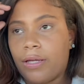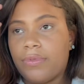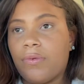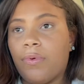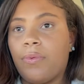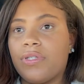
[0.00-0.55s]
So
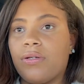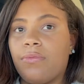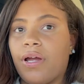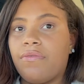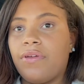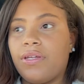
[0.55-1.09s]
we went to
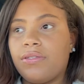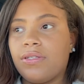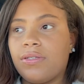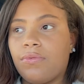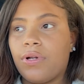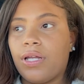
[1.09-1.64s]
breakfast this
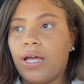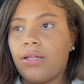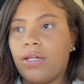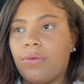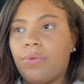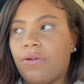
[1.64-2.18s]
morning at
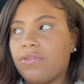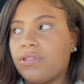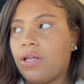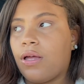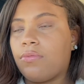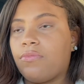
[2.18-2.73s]
Atlanta Breakfast
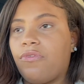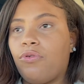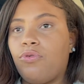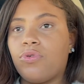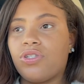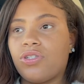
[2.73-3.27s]
Club. Food
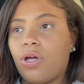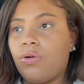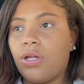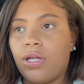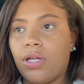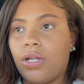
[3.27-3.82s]
was so
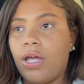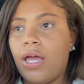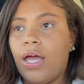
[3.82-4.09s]
good.